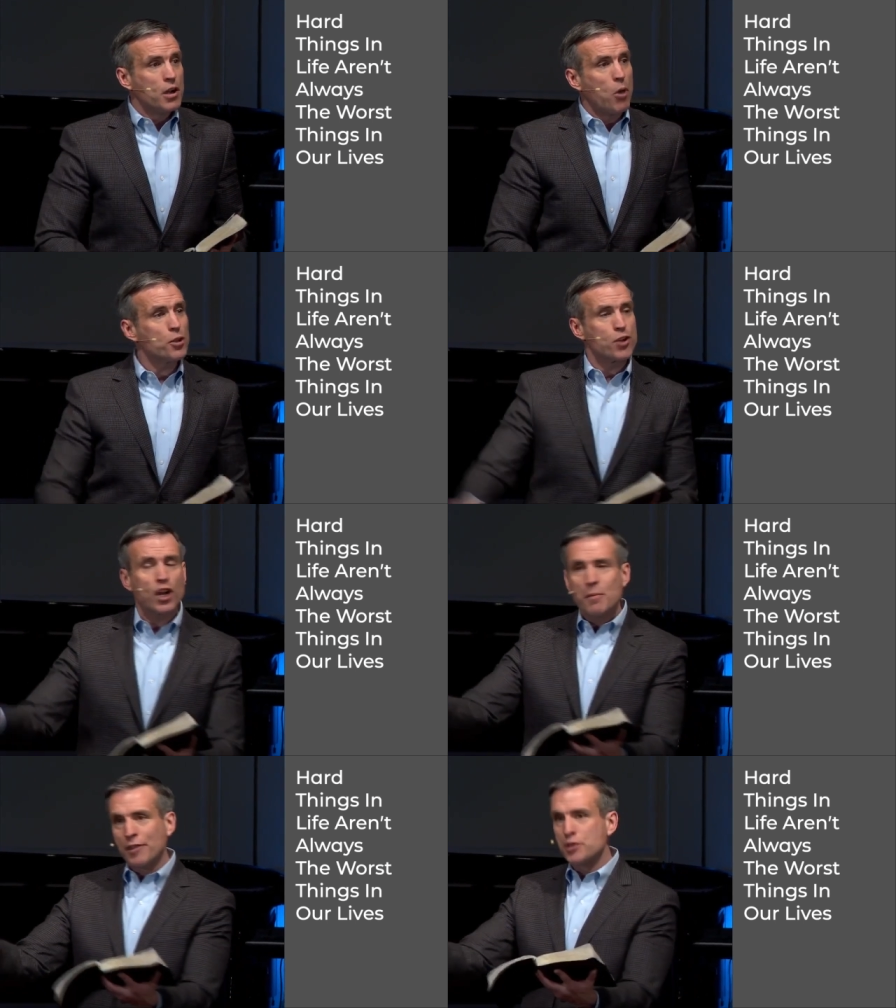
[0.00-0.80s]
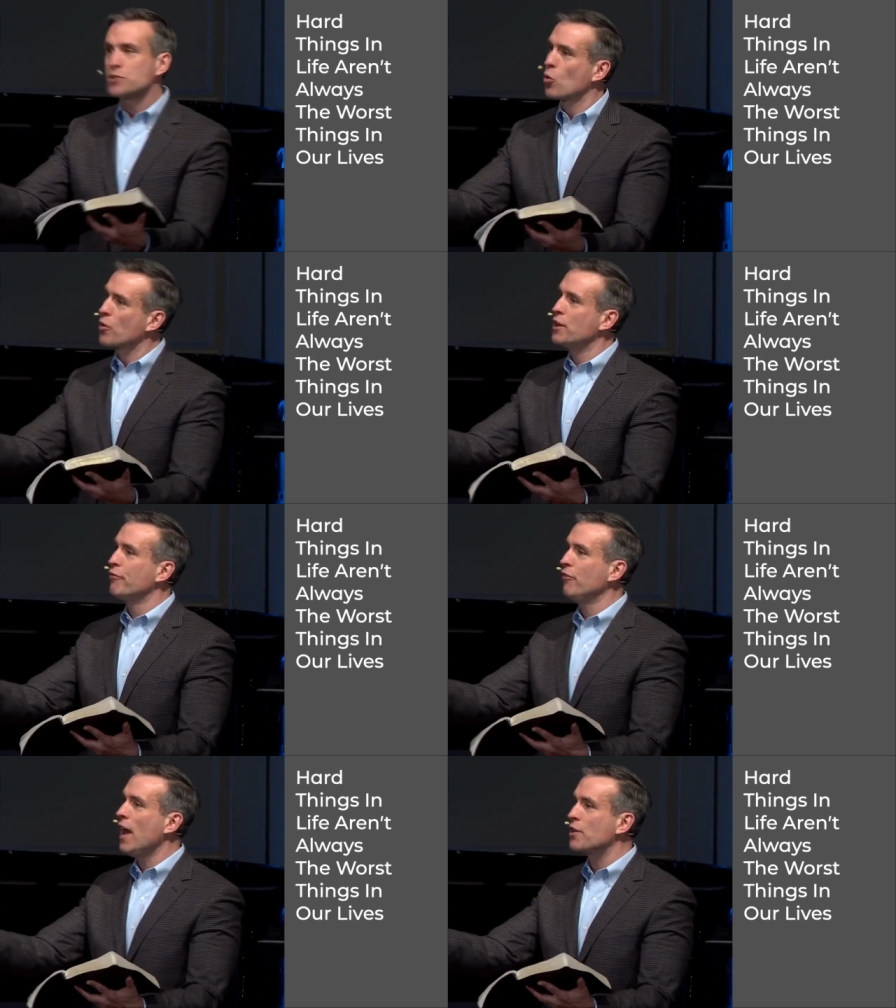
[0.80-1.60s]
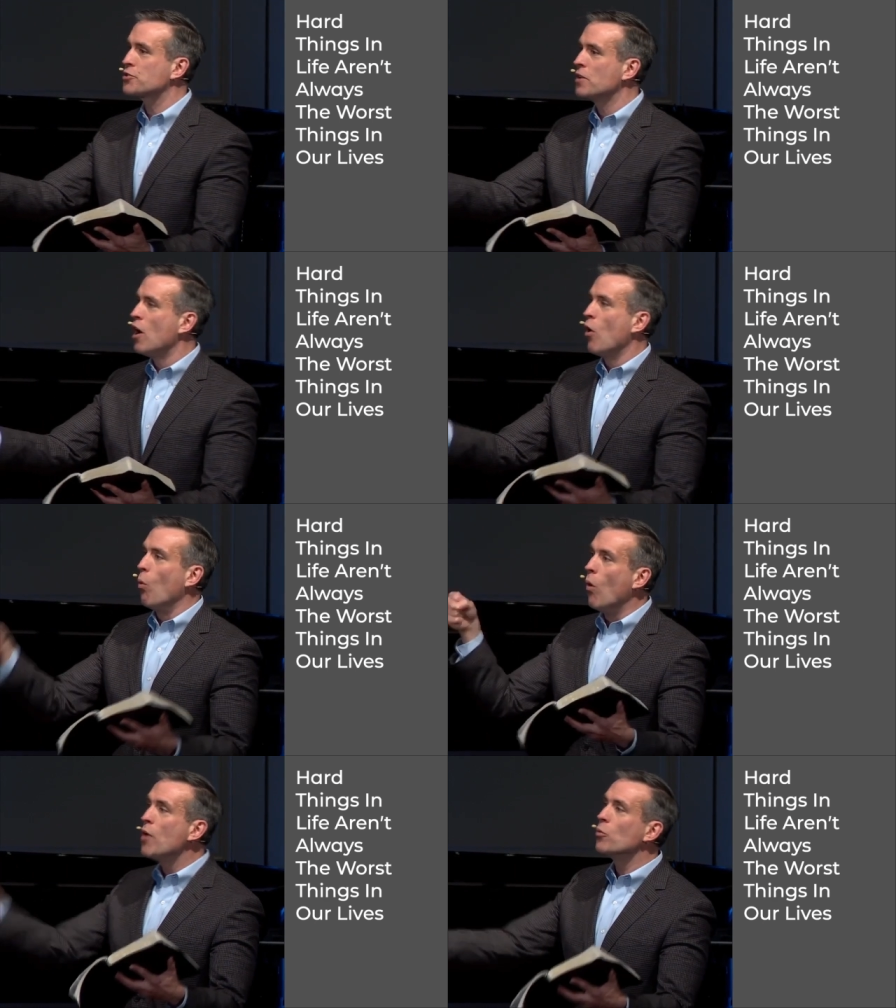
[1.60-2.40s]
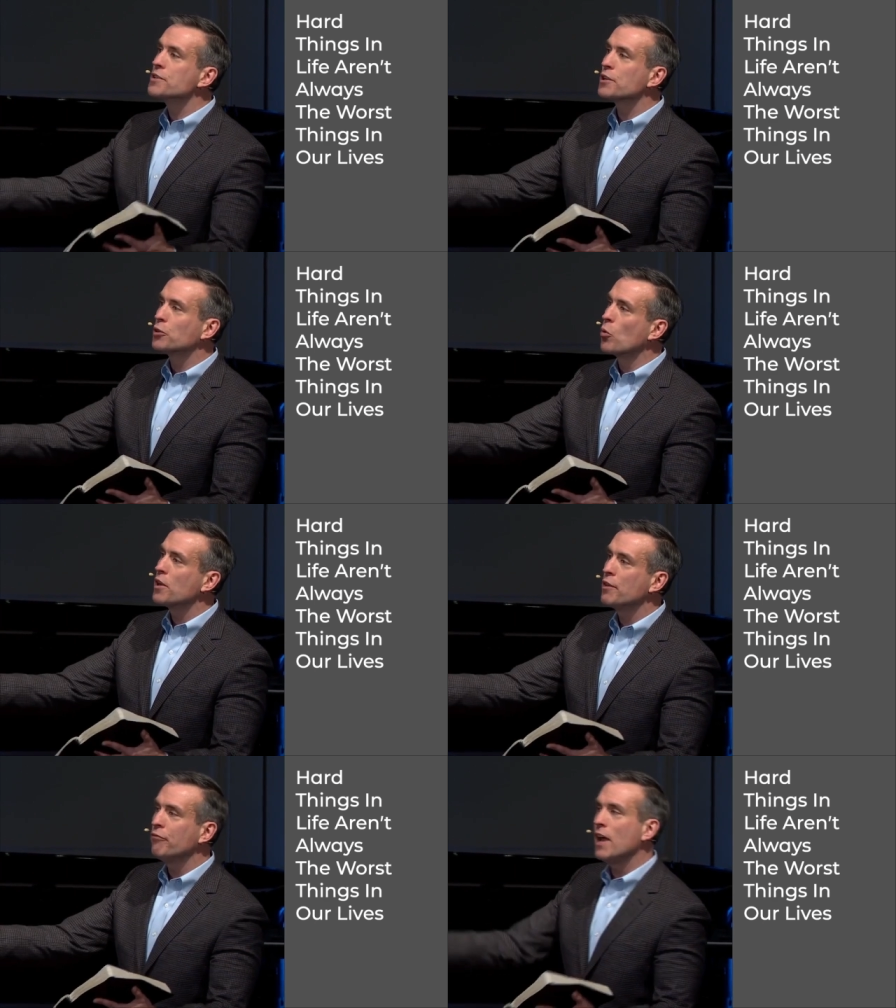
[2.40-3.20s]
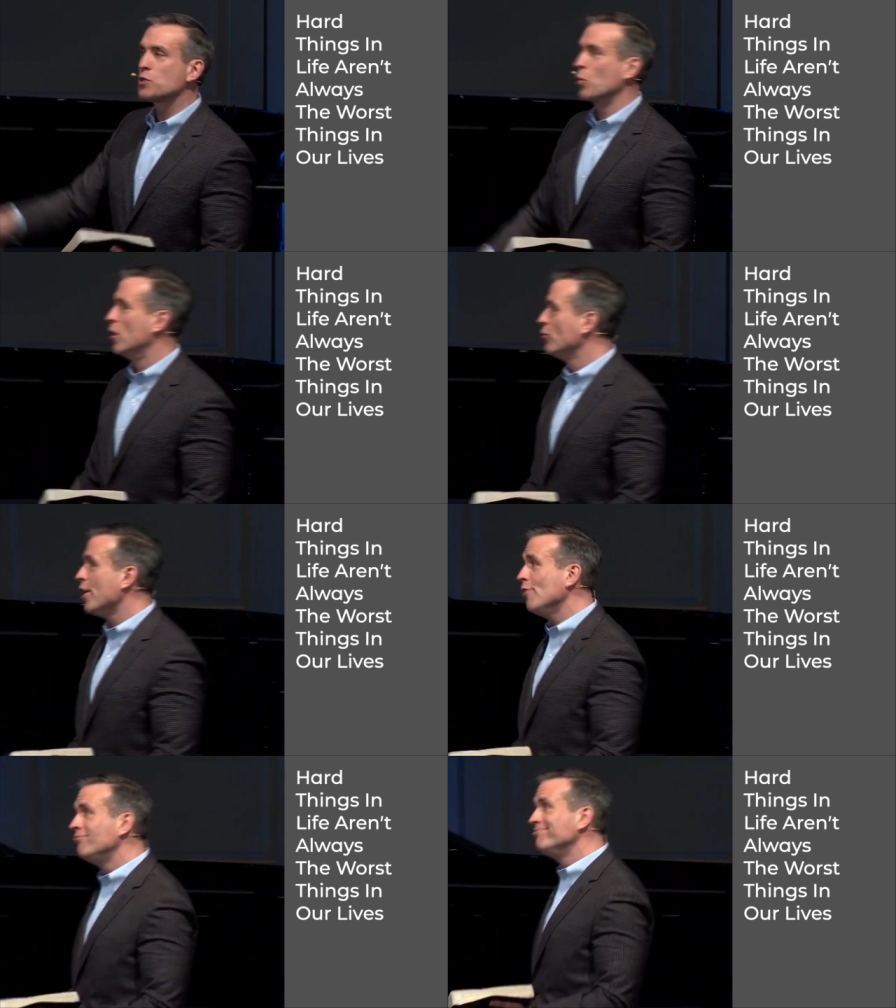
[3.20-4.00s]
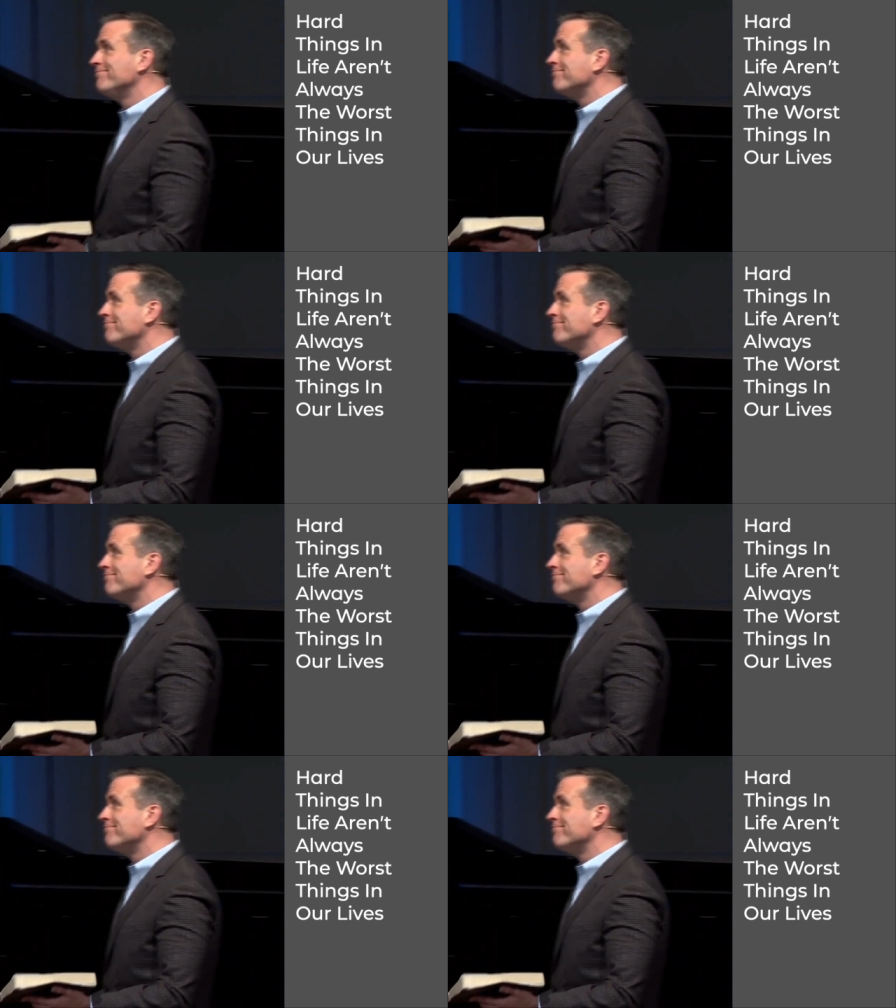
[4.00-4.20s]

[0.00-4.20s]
Paul's talking about this thorn in the flesh. What was the thorn in the flesh? We don't know.